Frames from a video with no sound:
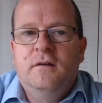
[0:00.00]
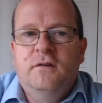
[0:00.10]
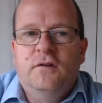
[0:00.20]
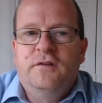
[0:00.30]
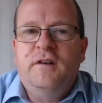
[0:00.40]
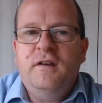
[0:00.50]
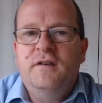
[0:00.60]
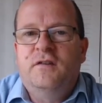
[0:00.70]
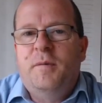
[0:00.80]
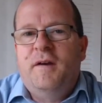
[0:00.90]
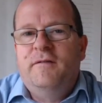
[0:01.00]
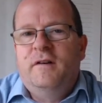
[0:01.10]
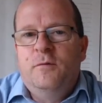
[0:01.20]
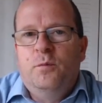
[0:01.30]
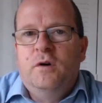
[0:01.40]
So today is
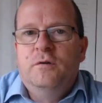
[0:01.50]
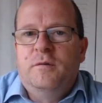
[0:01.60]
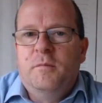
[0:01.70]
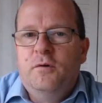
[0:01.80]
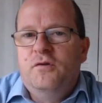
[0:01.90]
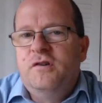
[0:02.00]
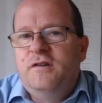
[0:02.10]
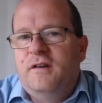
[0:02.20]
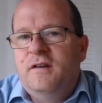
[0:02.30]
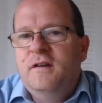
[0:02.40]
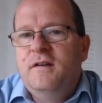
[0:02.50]
apparently World Emoji Day.